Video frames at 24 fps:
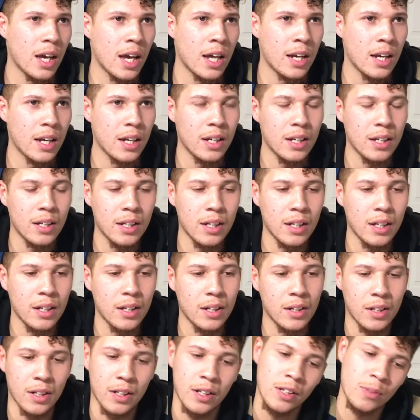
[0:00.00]
and
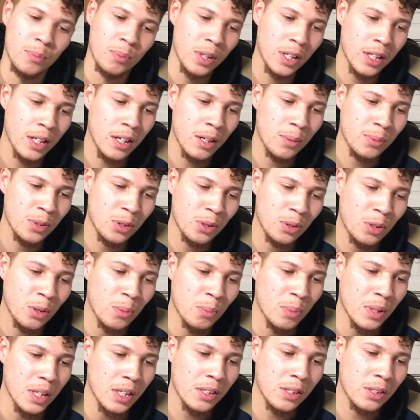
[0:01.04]
bringing it up too, the
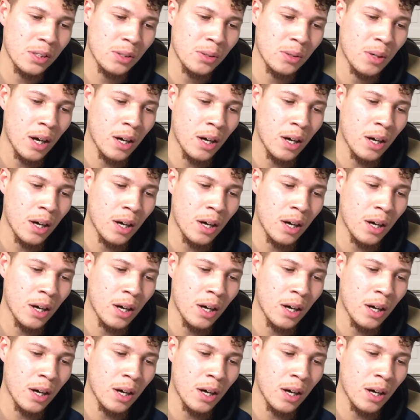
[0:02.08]
beats too.